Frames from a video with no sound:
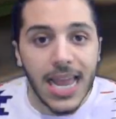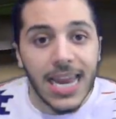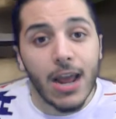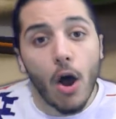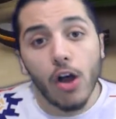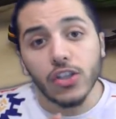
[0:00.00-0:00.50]

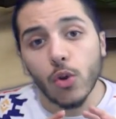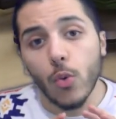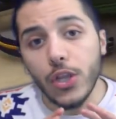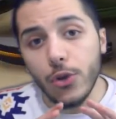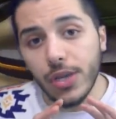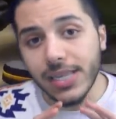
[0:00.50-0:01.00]
Now also
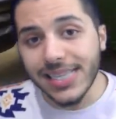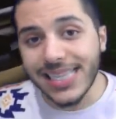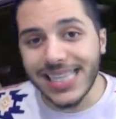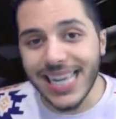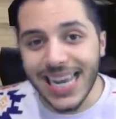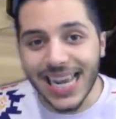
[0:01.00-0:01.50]
what you can
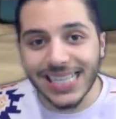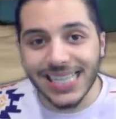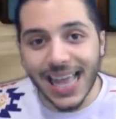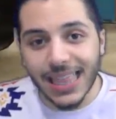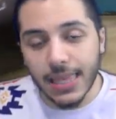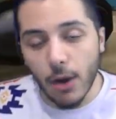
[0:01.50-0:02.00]
see is
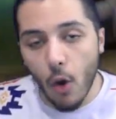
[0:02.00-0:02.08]
that the